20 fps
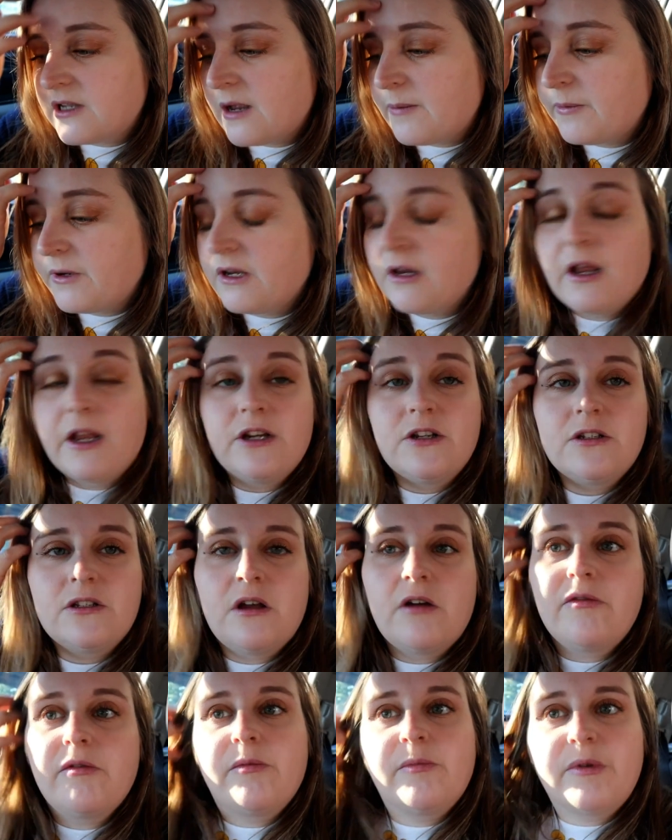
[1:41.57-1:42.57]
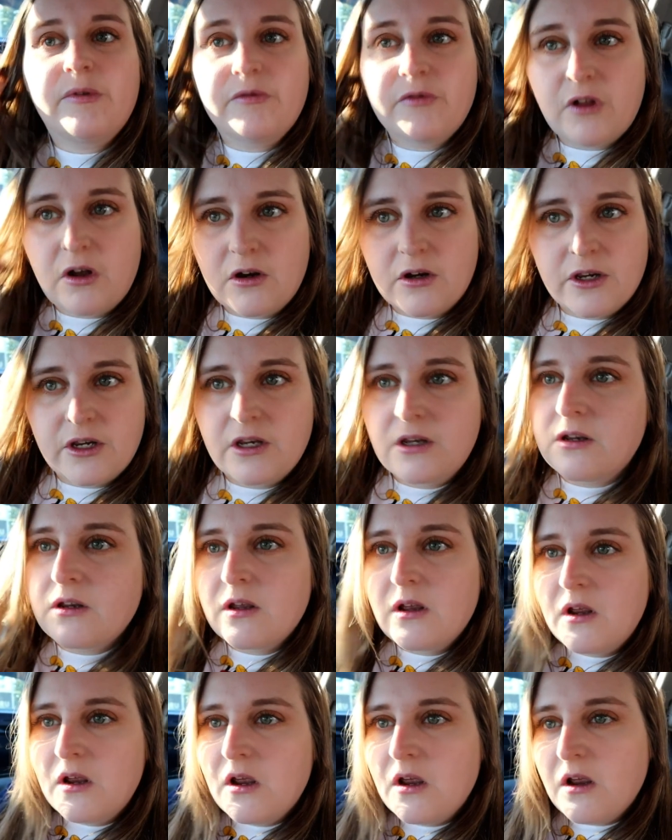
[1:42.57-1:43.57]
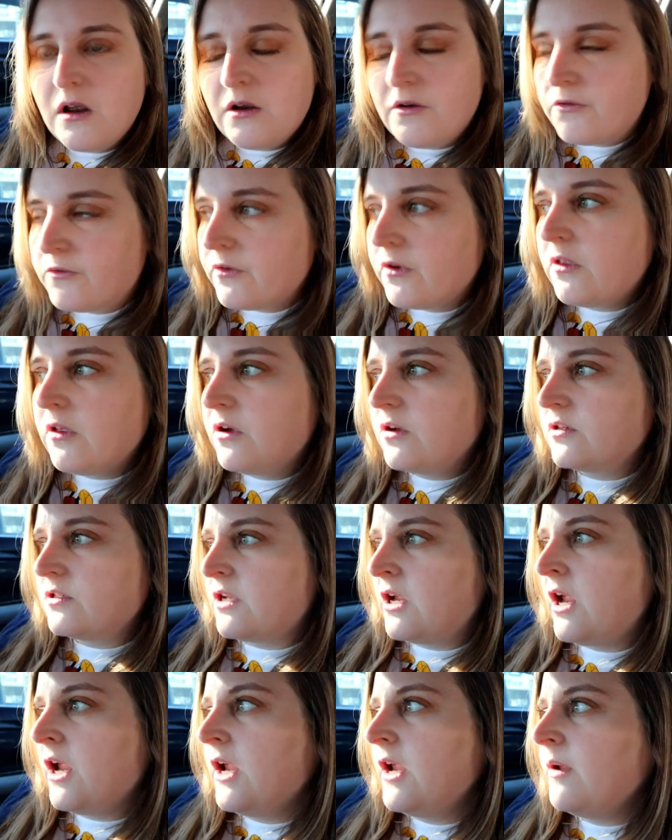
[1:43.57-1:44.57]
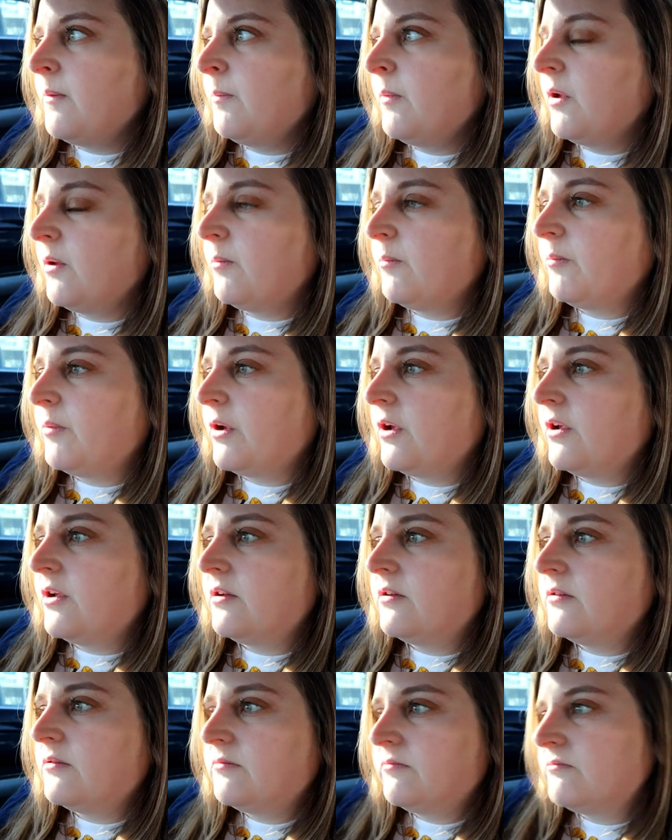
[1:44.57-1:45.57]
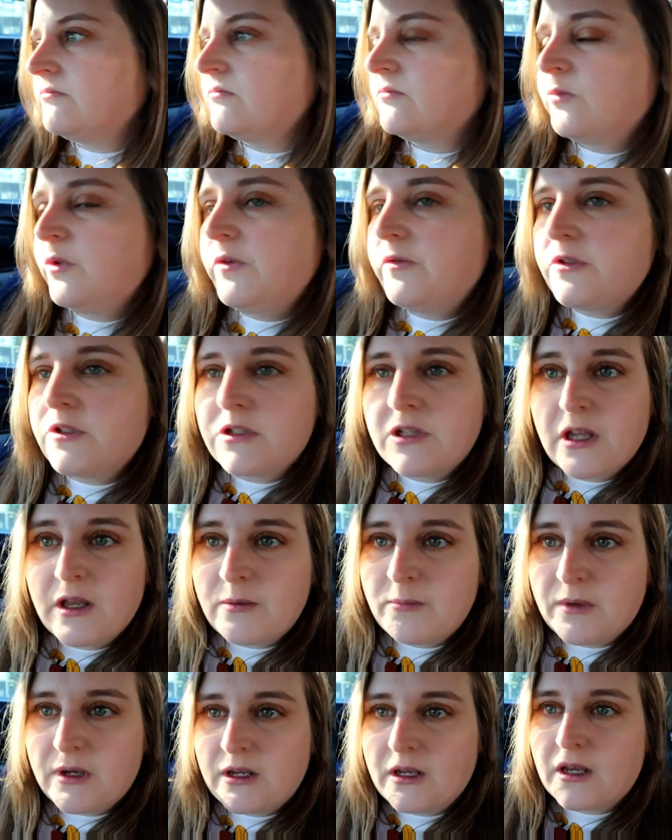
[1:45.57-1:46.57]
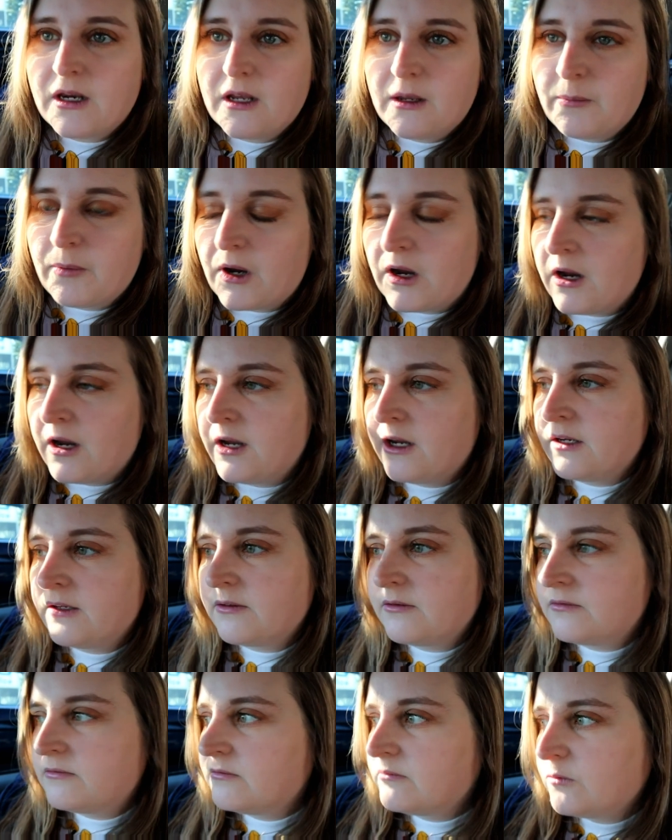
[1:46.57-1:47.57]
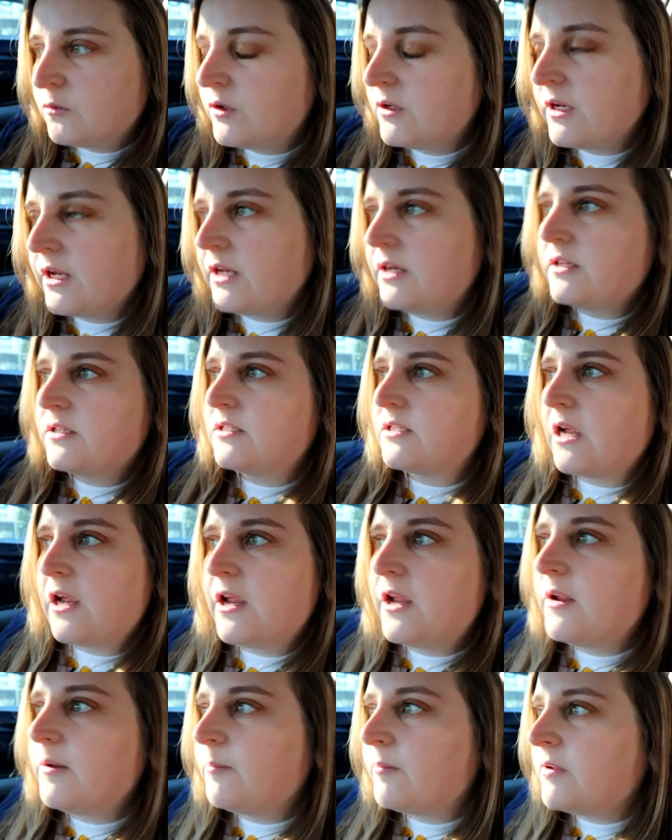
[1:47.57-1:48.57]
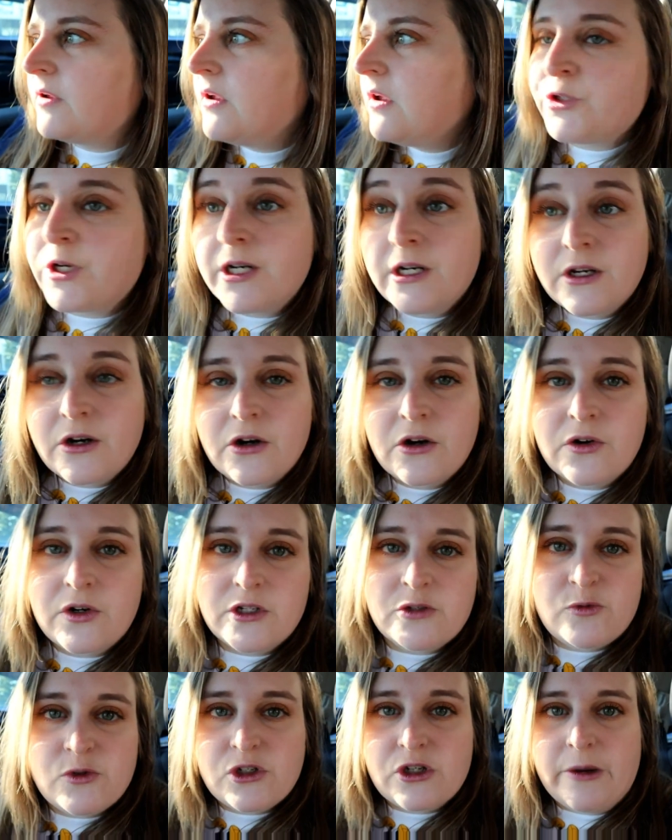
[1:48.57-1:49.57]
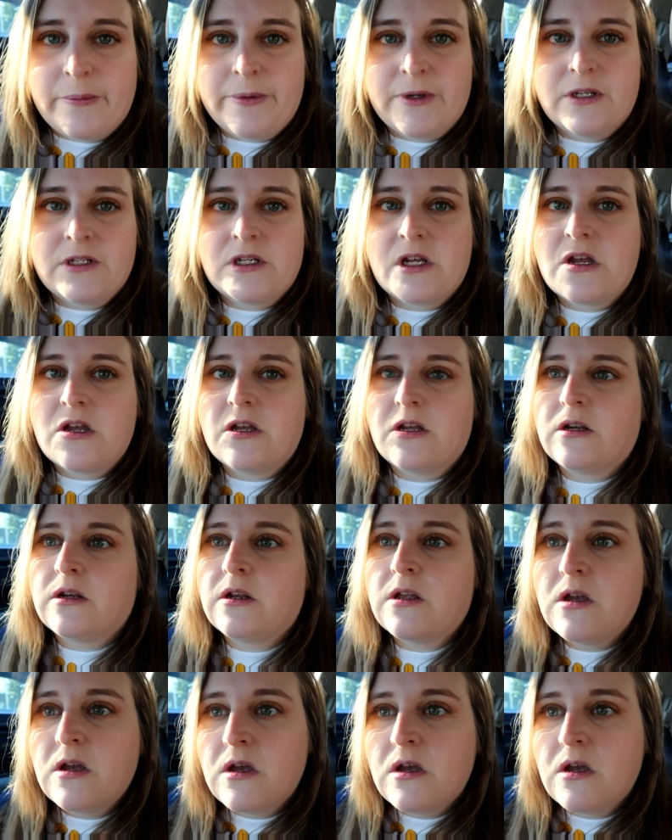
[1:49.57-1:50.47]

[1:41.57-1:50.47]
is happening. I just haven't been vlogging for a long time, but we've just get, been getting by one day at a time, trying to get our Christmas shopping done.